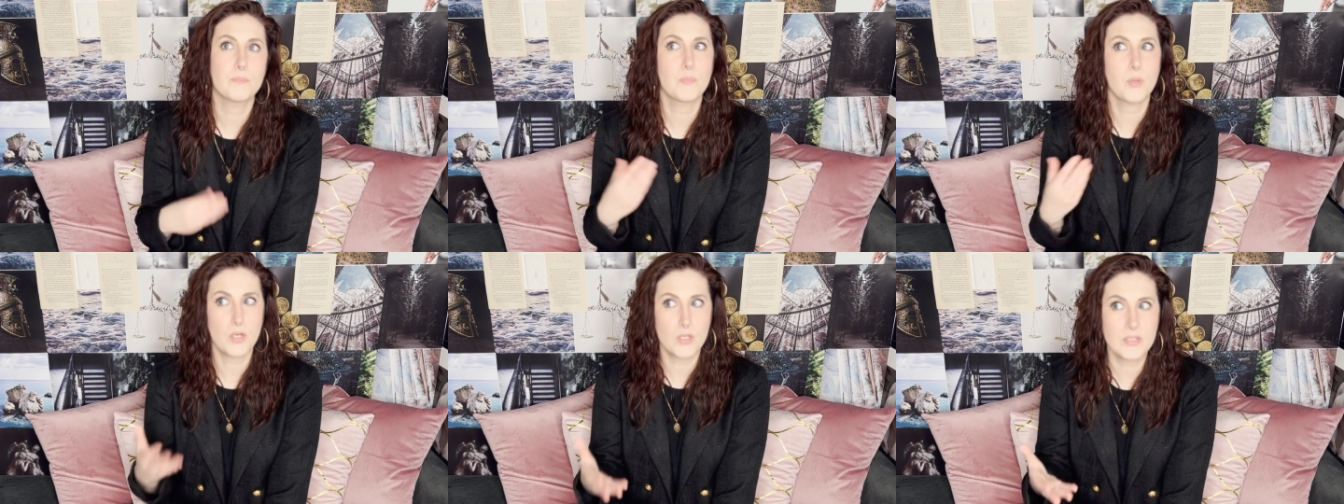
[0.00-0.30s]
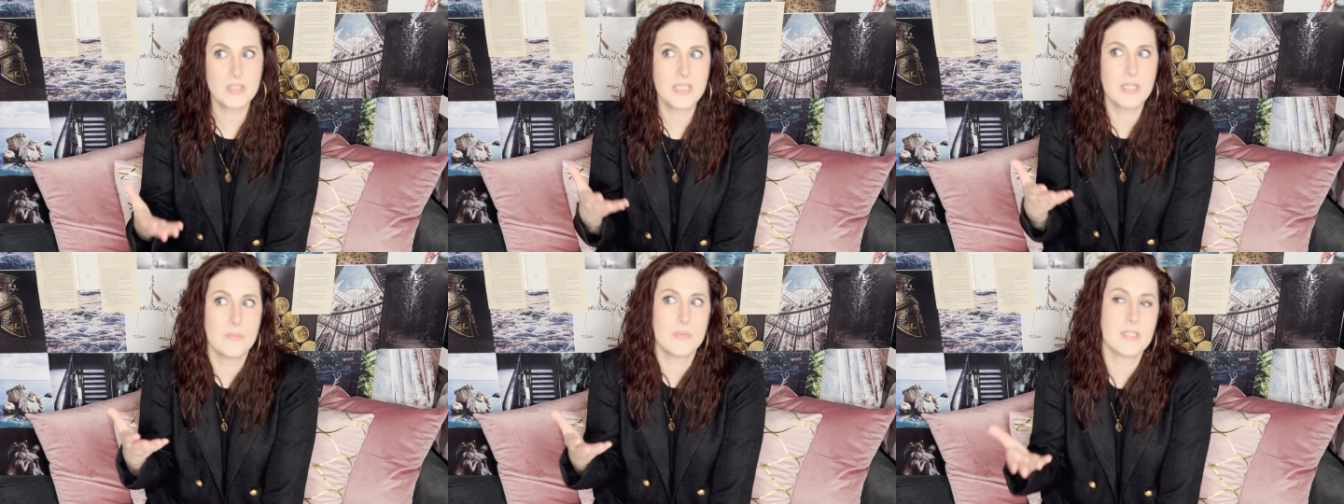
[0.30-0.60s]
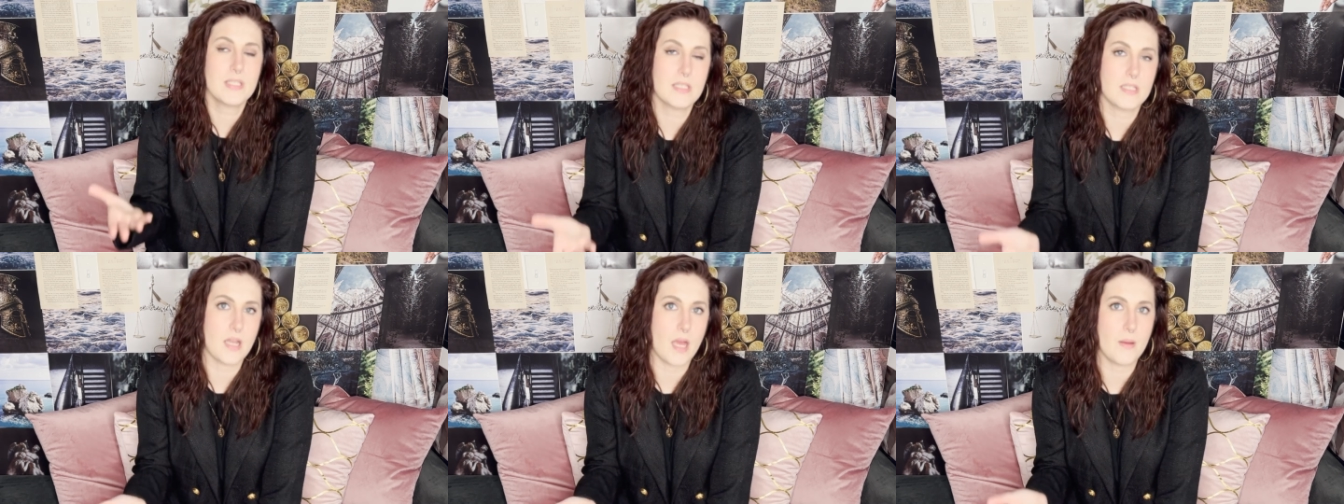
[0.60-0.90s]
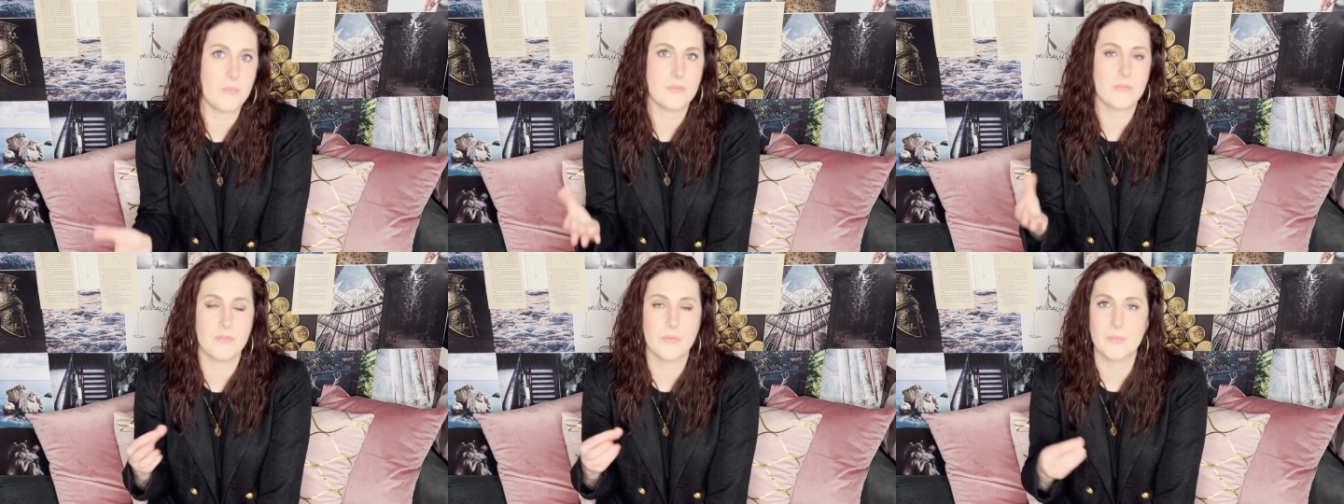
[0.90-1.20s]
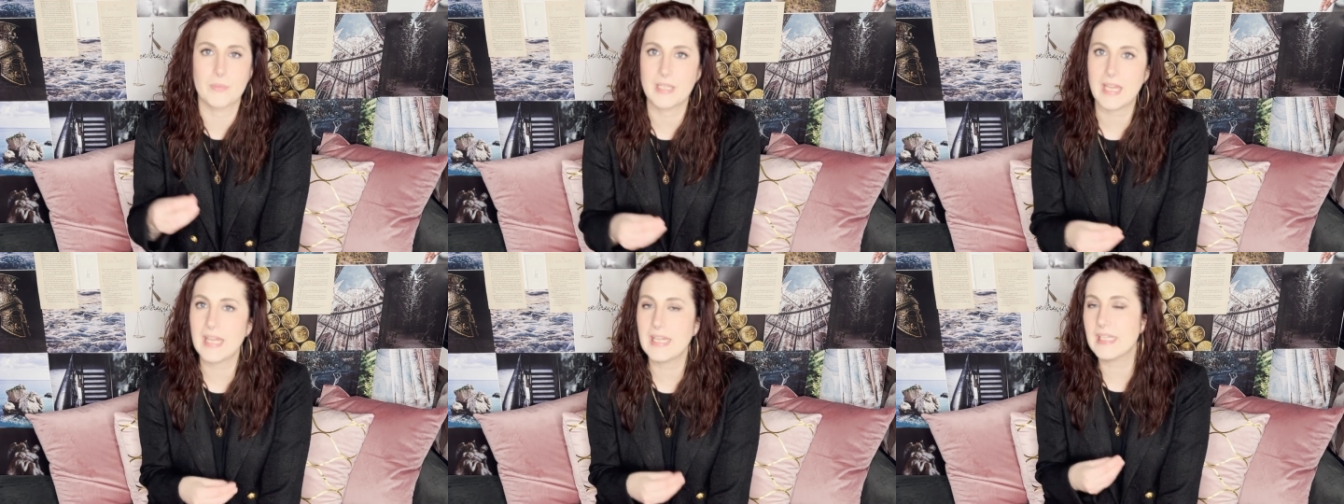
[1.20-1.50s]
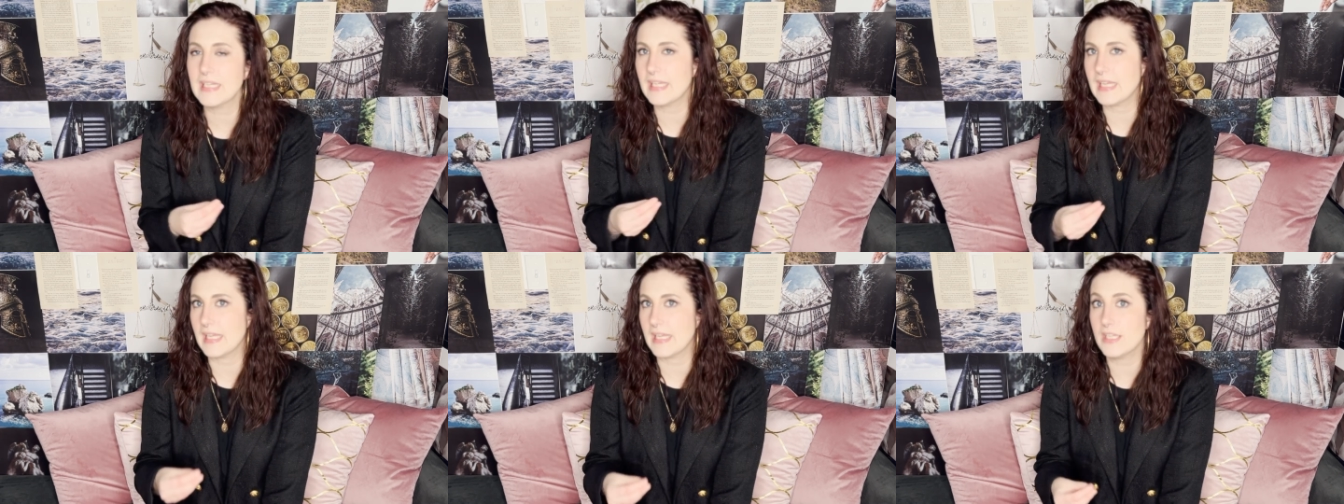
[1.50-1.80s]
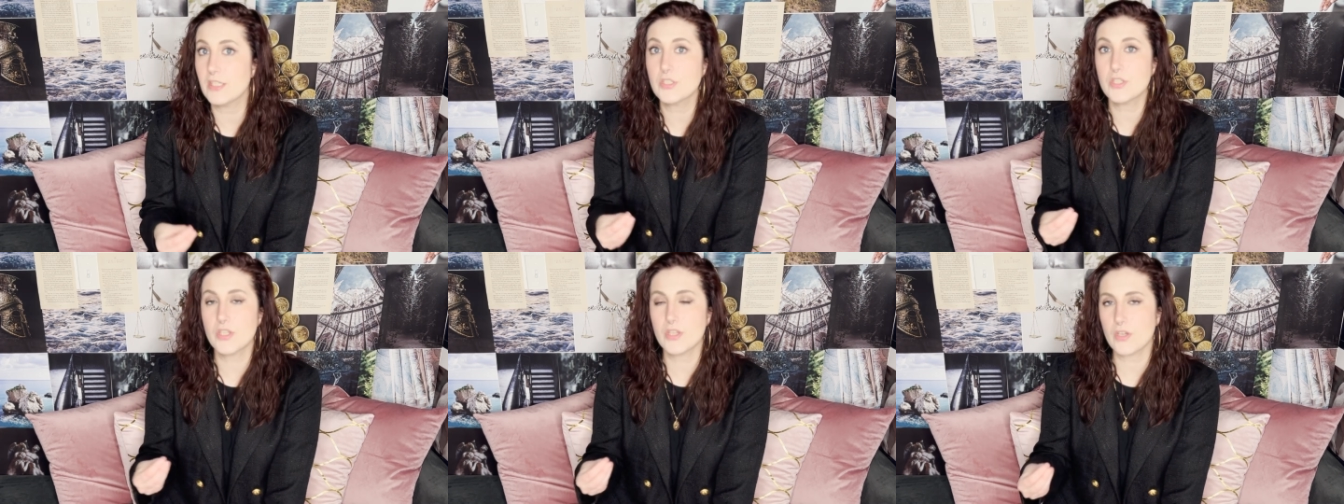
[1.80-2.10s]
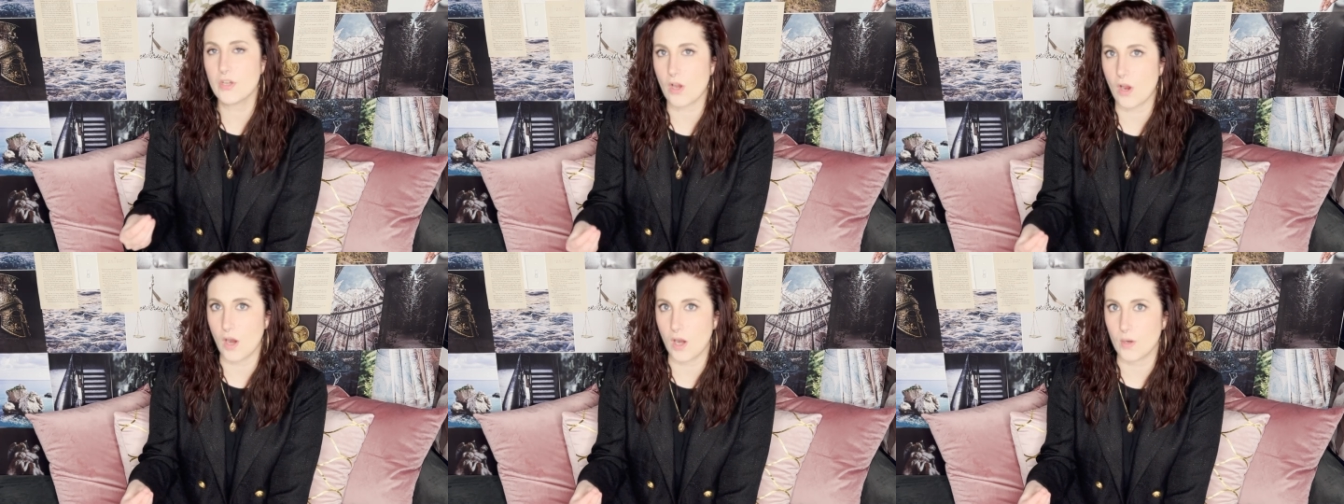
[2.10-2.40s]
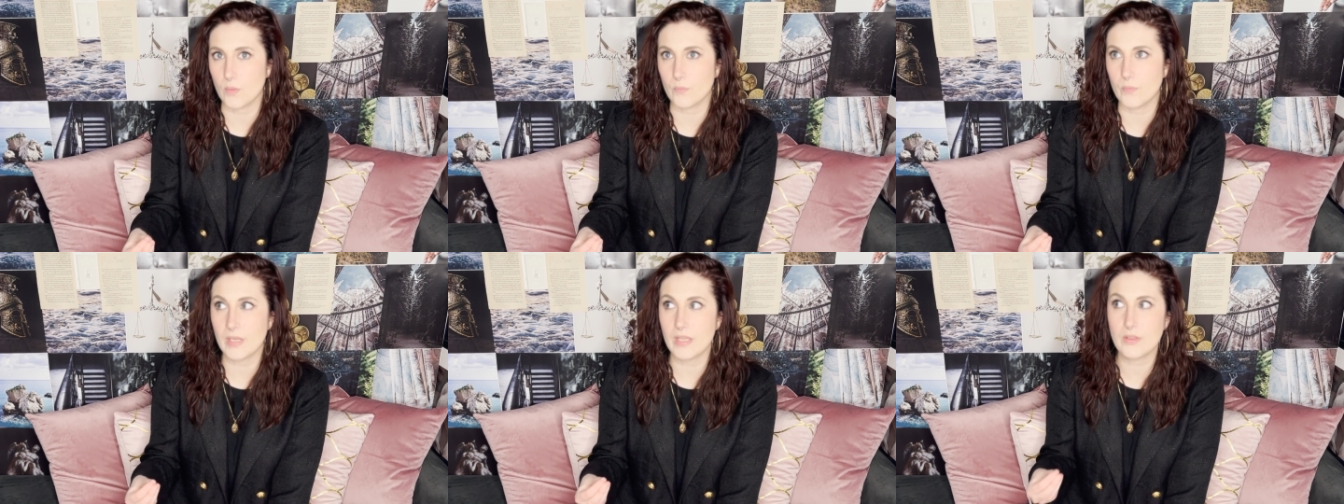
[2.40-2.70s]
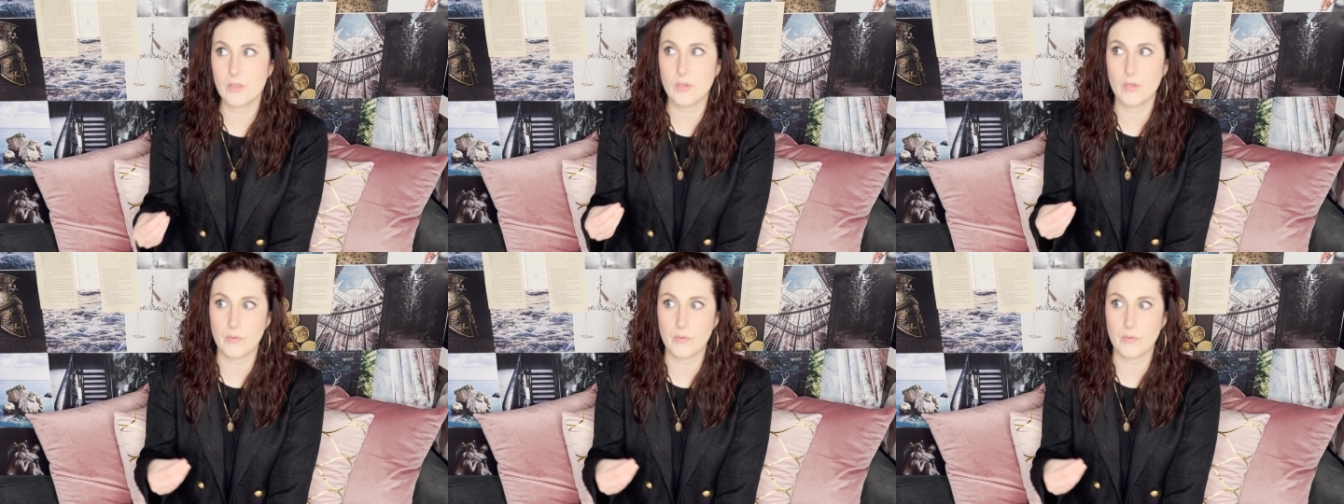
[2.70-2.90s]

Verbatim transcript: Percy was stopped from getting into the car with